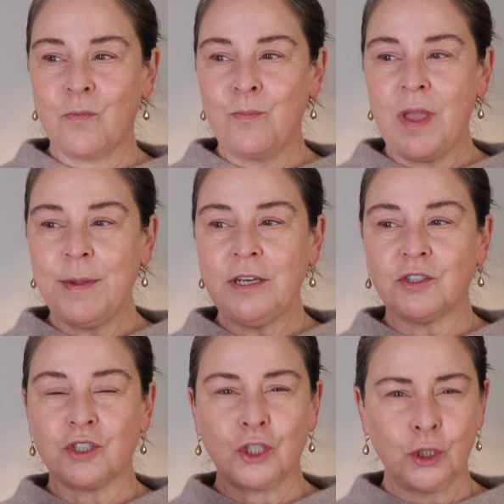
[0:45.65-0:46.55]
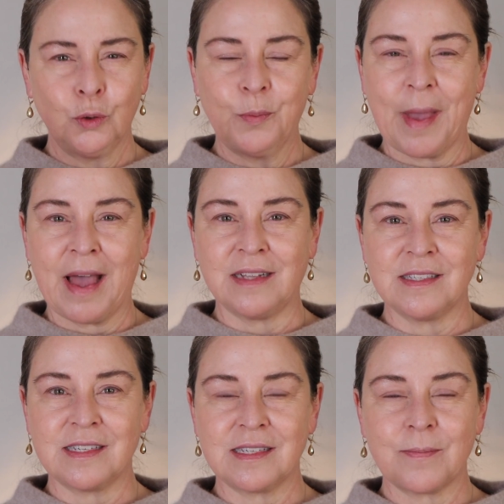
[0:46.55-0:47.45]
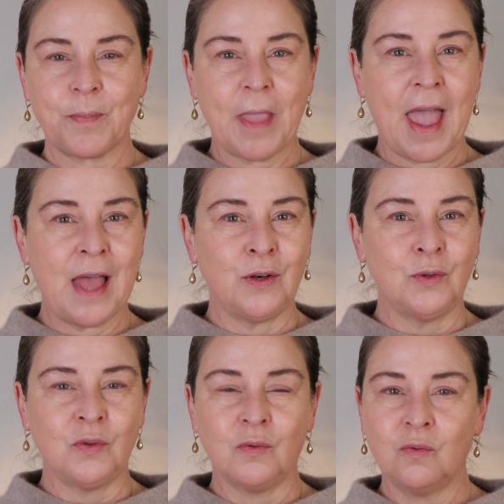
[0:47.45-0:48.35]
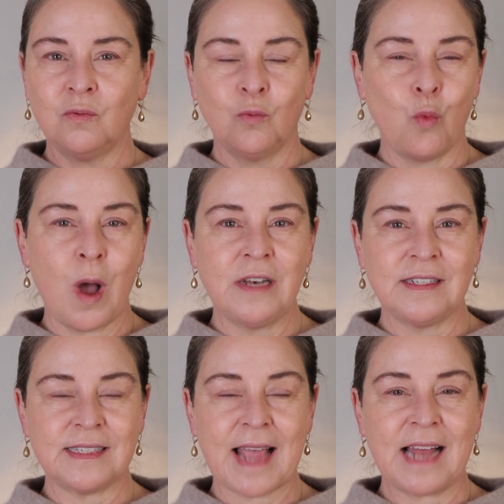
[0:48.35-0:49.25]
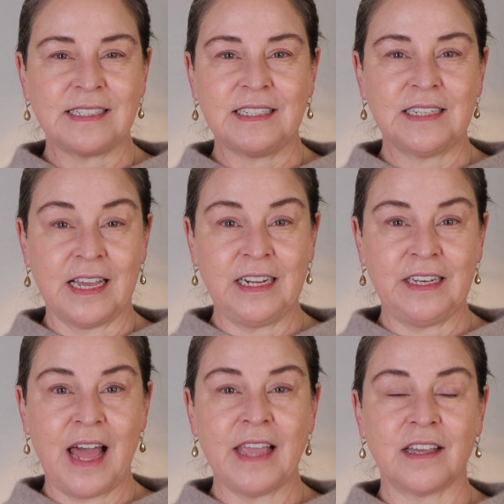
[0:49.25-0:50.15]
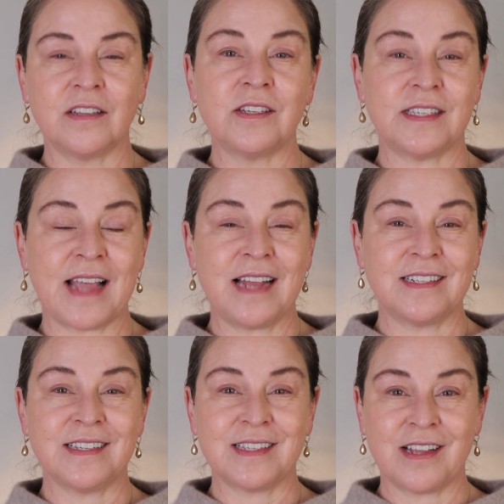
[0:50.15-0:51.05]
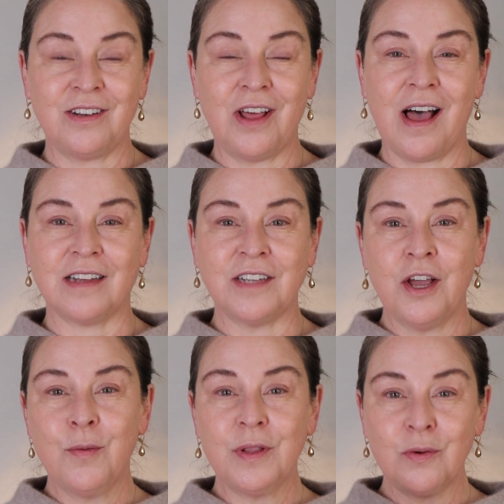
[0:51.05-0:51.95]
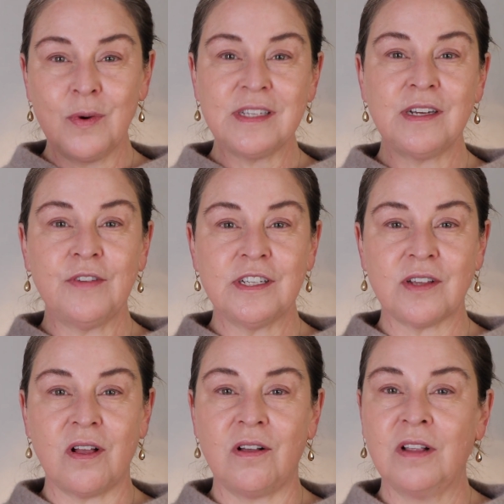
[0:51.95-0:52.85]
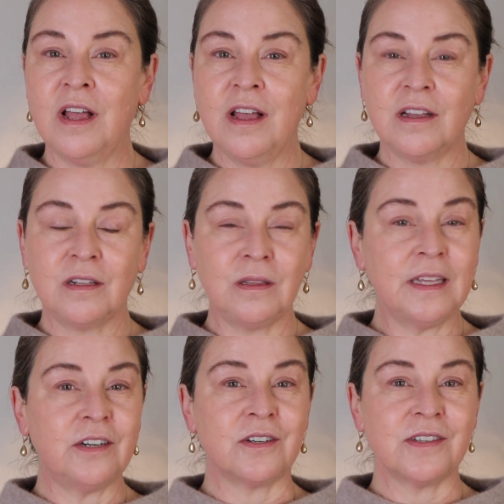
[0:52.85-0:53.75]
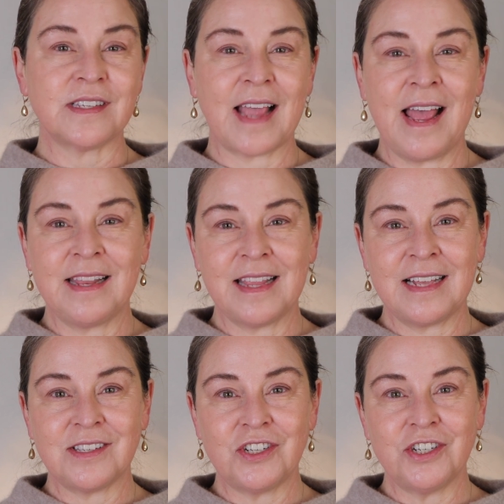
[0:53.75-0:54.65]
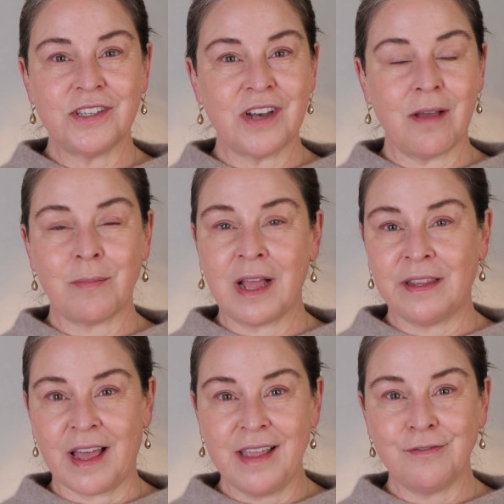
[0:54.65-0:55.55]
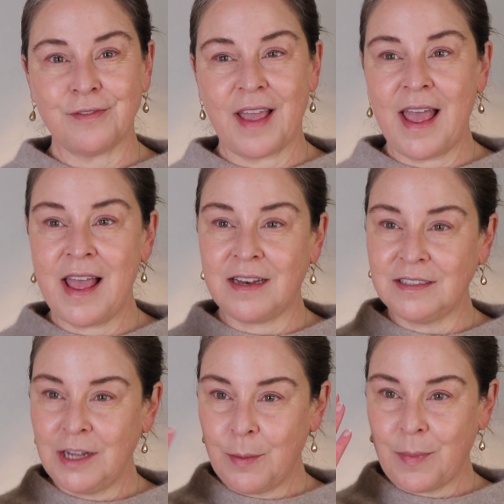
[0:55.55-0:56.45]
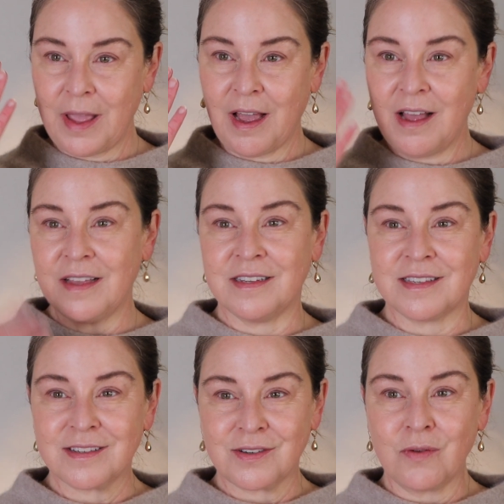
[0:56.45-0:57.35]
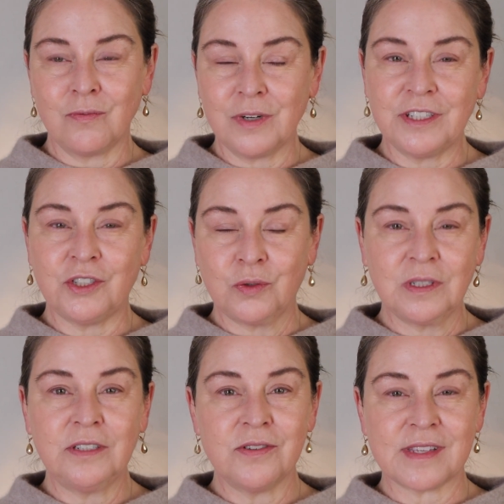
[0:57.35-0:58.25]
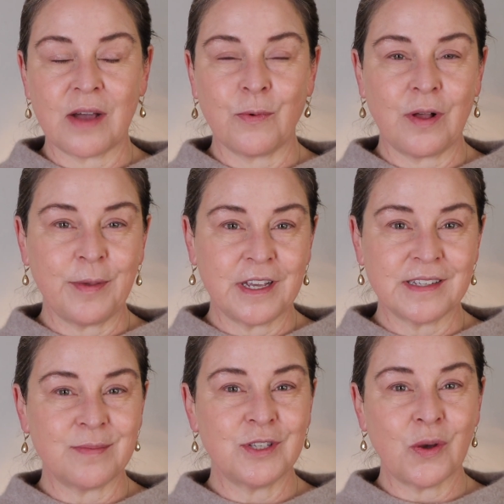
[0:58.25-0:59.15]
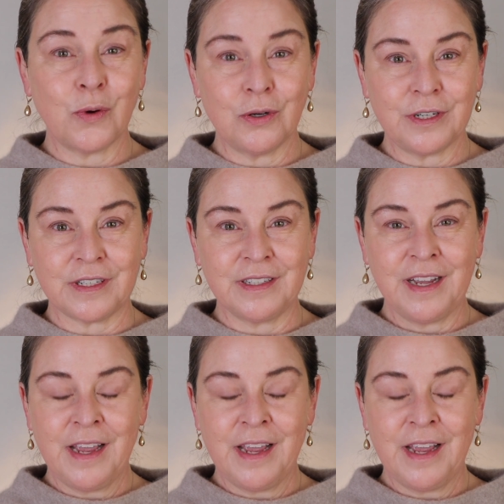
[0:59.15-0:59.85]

maybe 2 mattes and 1 satin, and I like the satins a lot, but the rest of it is all glitters, and that's just not my life, and my eyes don't really do glitters that well because I'm so hooded.